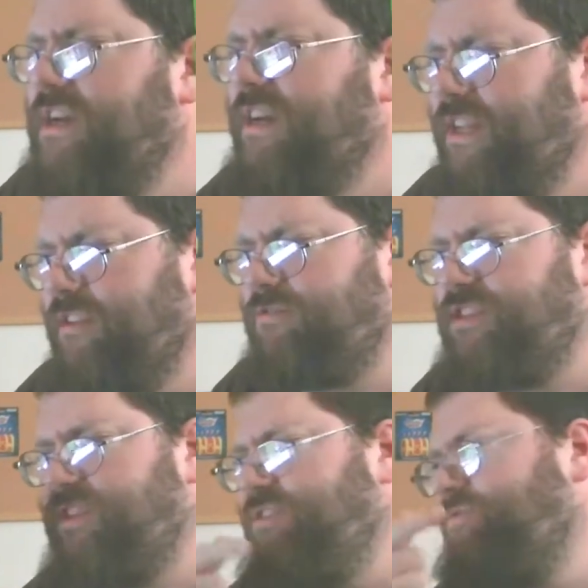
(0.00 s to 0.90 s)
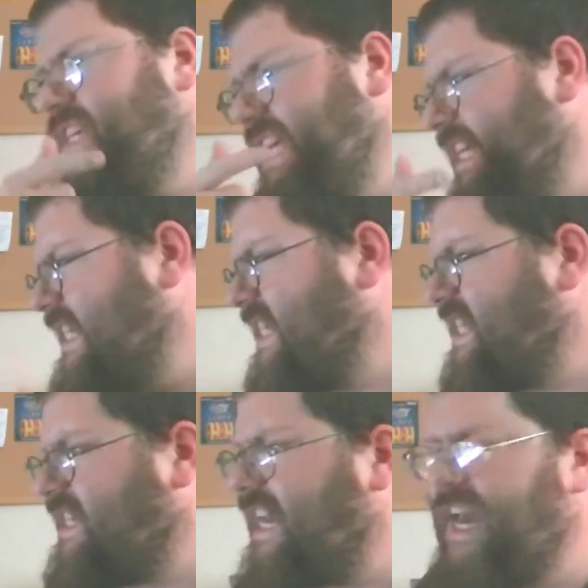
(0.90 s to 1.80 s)
in those steel cases
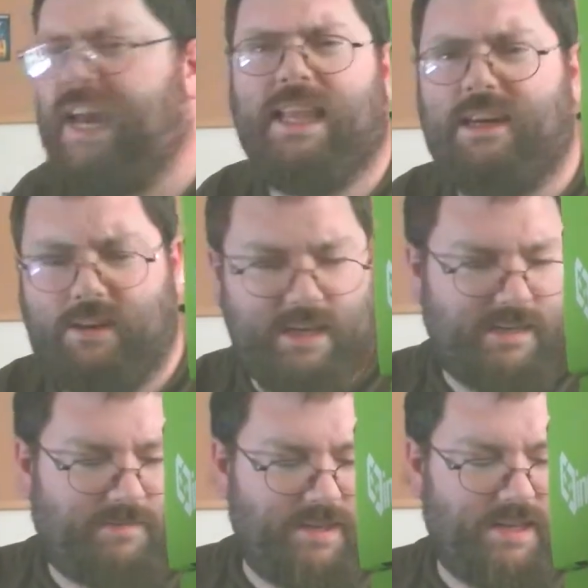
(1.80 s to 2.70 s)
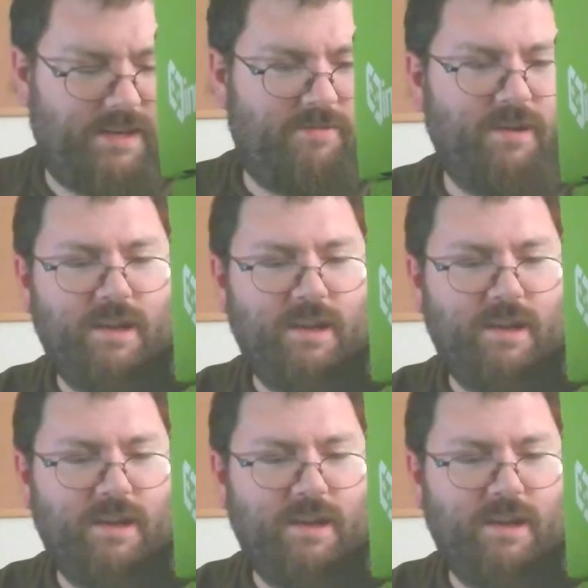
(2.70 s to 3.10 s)
you had in the last video?